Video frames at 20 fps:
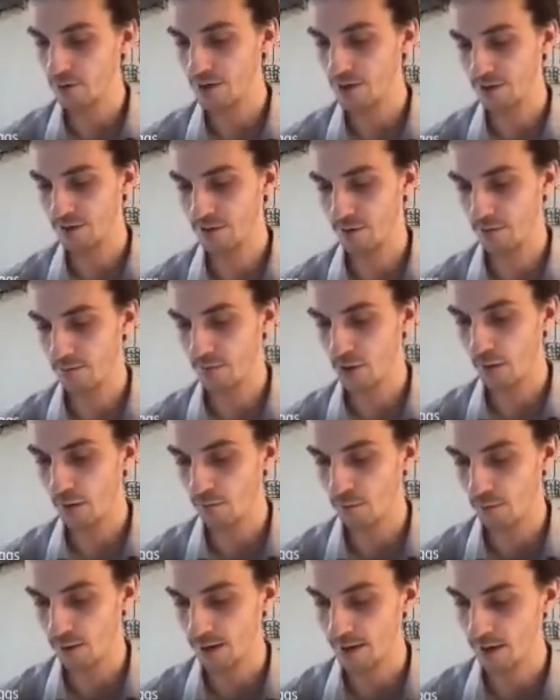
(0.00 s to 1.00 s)
which is sort of
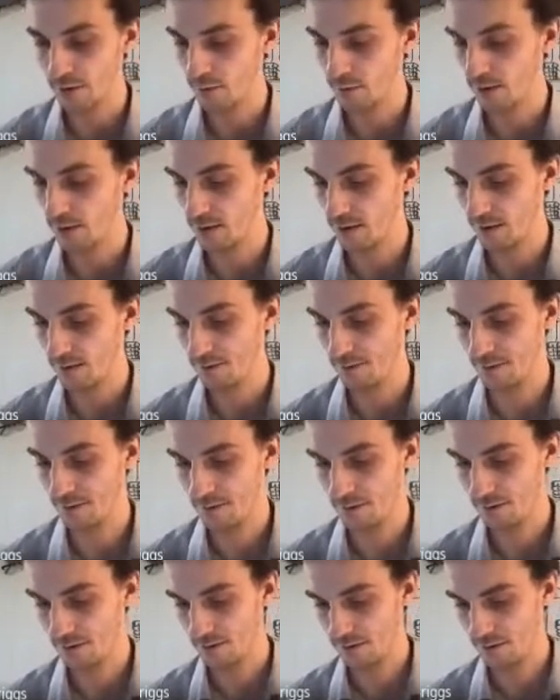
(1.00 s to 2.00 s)
not free. That's why the
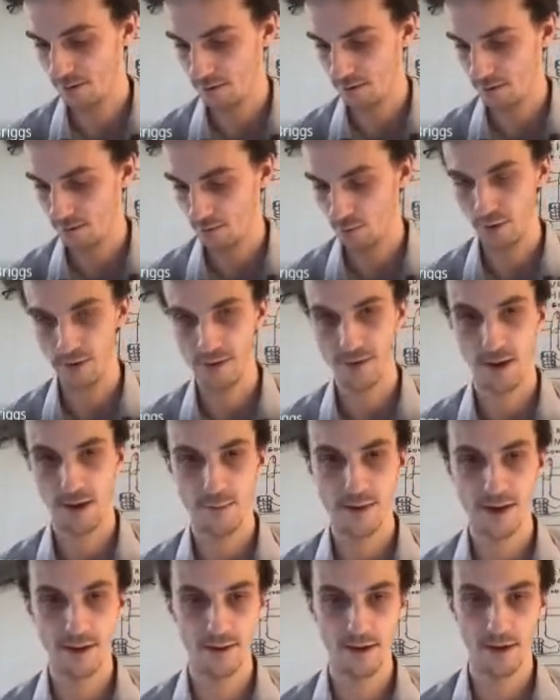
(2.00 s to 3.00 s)
the word
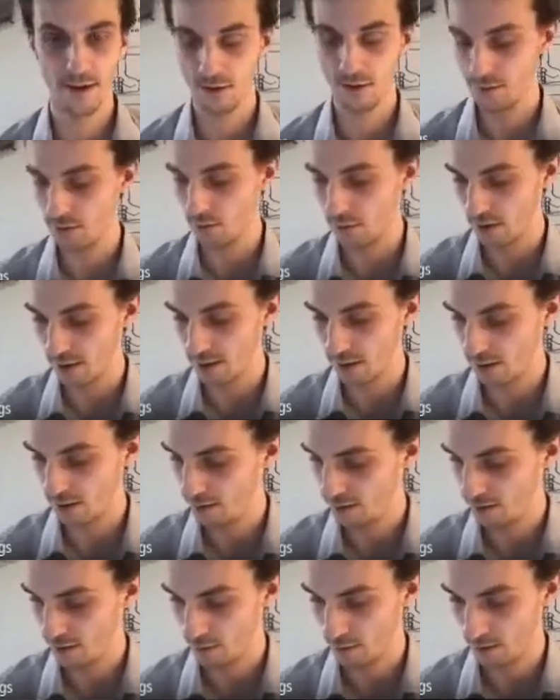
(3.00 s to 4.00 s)
semi is there, because only
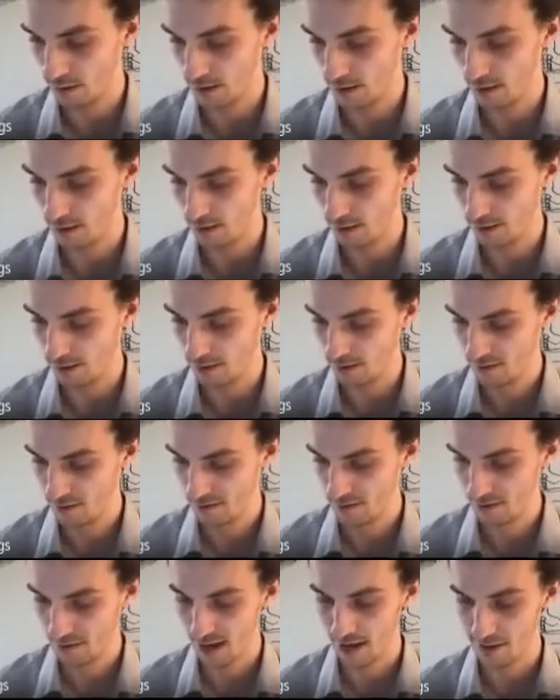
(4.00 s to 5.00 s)
only
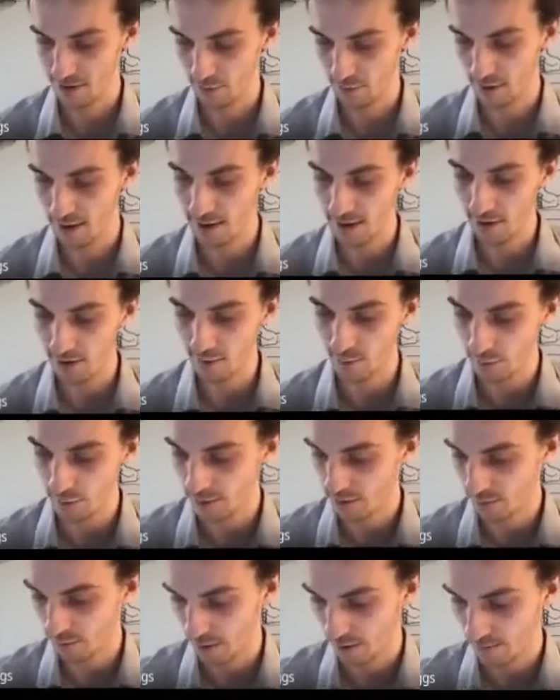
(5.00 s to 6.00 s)
as a graded algebra,
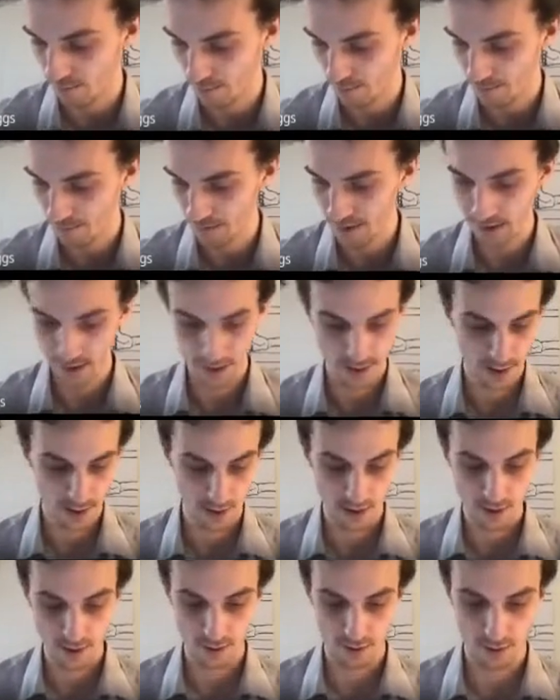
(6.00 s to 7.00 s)
it's free.
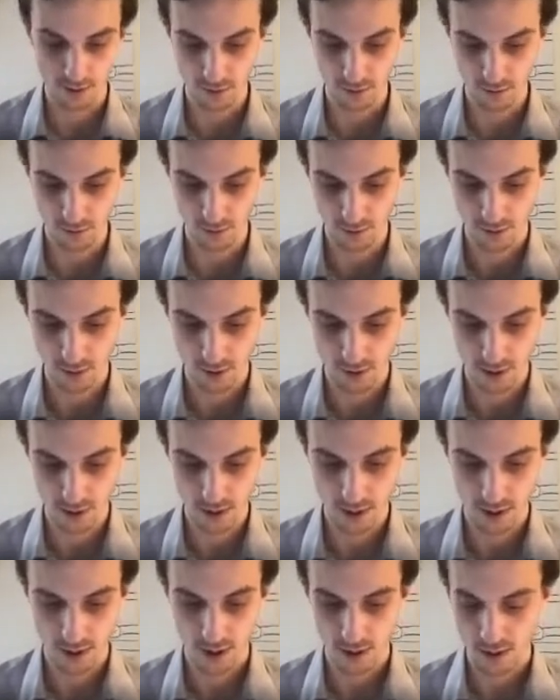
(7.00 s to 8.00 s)
So
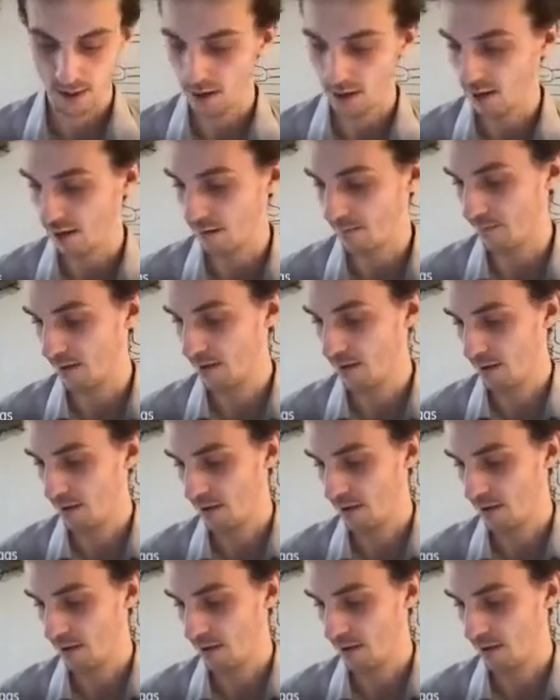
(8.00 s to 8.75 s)
um,